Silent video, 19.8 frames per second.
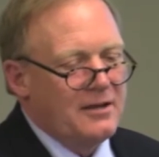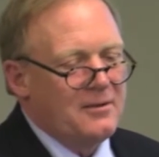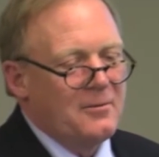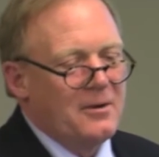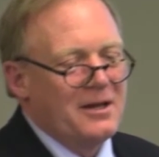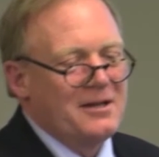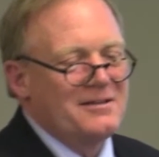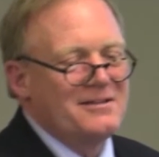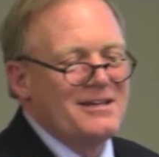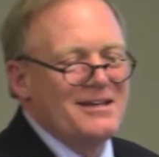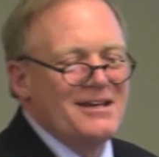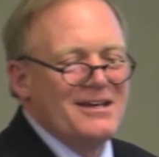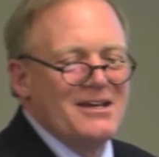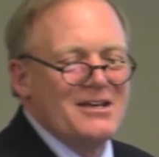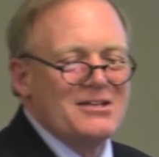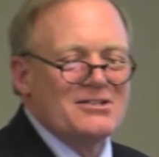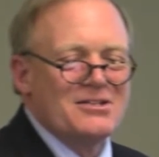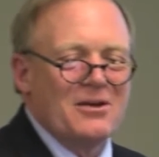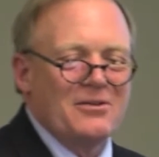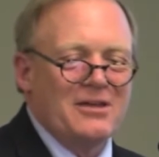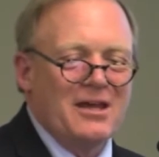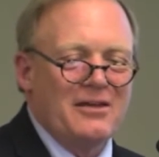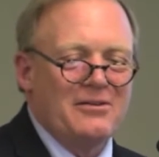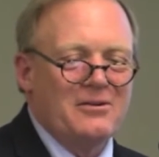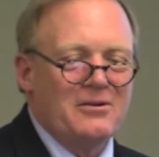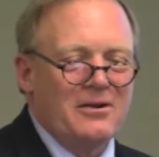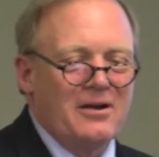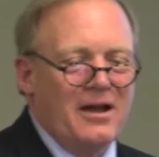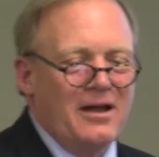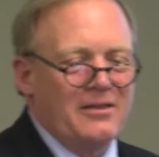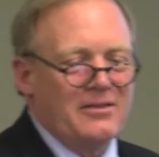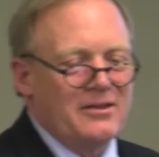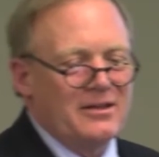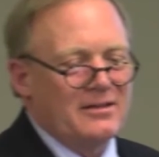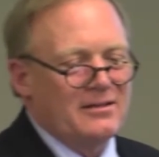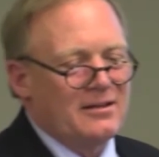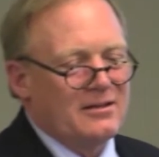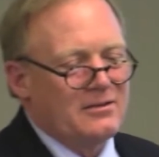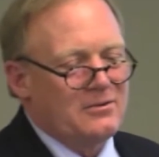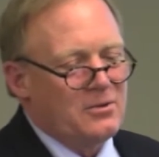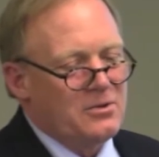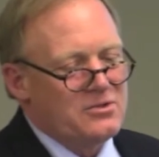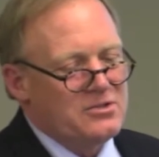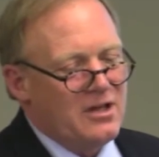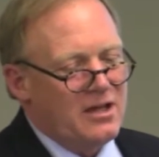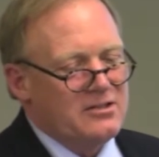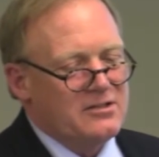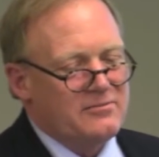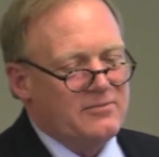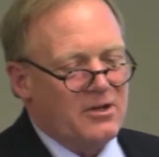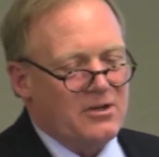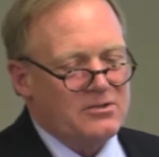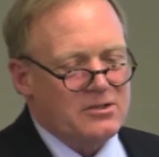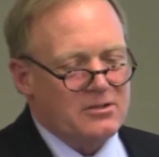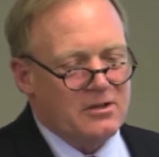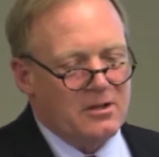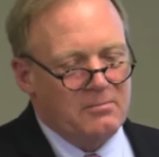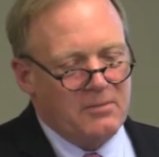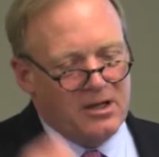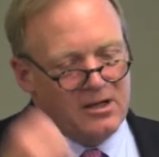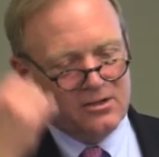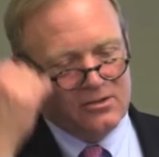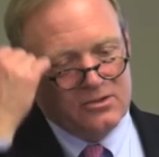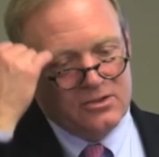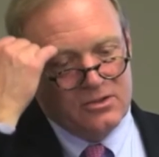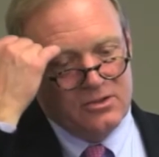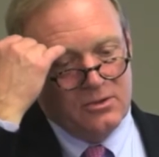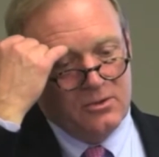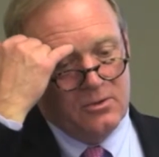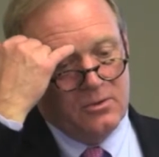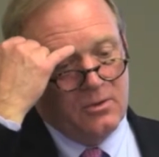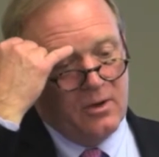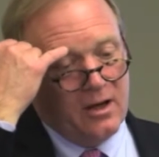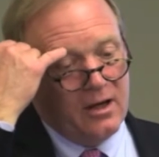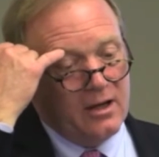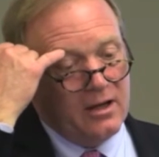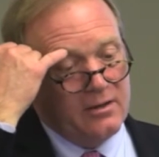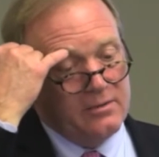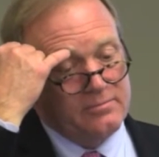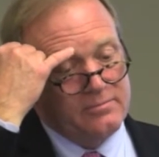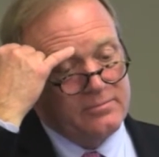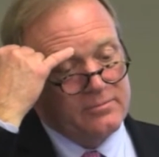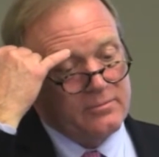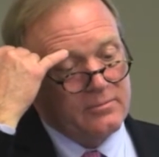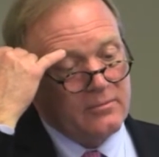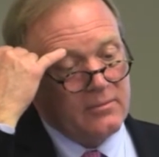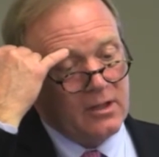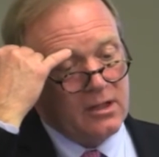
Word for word: Anyway, so the other thing, the cruise lines have also committed to